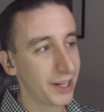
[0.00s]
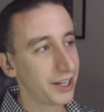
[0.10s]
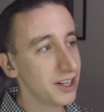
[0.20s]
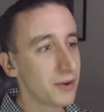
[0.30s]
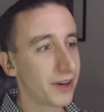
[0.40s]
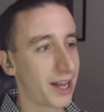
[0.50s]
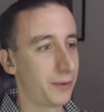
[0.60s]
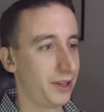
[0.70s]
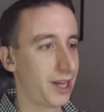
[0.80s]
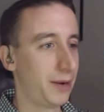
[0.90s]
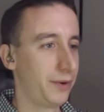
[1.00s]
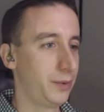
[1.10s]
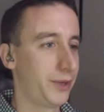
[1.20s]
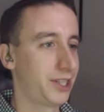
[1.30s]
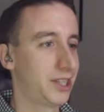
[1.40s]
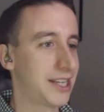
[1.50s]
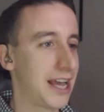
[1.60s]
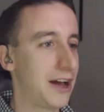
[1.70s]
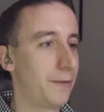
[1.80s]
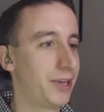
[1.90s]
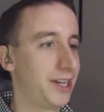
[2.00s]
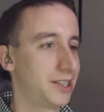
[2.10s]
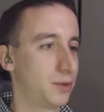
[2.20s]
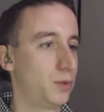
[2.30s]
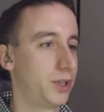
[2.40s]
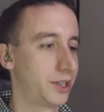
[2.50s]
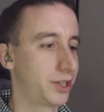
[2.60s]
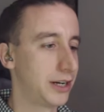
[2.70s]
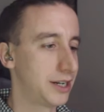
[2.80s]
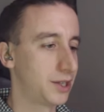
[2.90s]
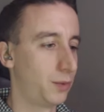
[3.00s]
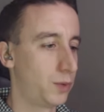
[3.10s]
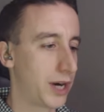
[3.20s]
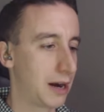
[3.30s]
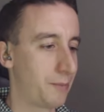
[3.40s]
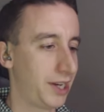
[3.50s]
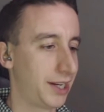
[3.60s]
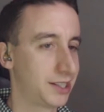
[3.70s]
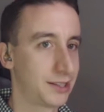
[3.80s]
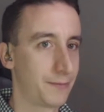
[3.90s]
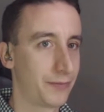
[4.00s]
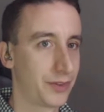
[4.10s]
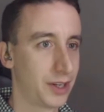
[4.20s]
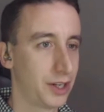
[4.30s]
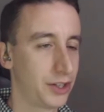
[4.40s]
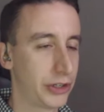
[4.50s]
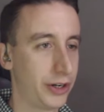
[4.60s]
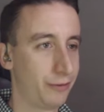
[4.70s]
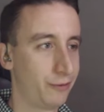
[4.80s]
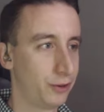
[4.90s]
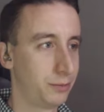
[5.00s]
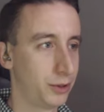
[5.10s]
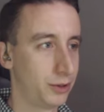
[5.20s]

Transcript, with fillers: would. You know what? I really, I really wish the town pigs would turn to were pigs during a full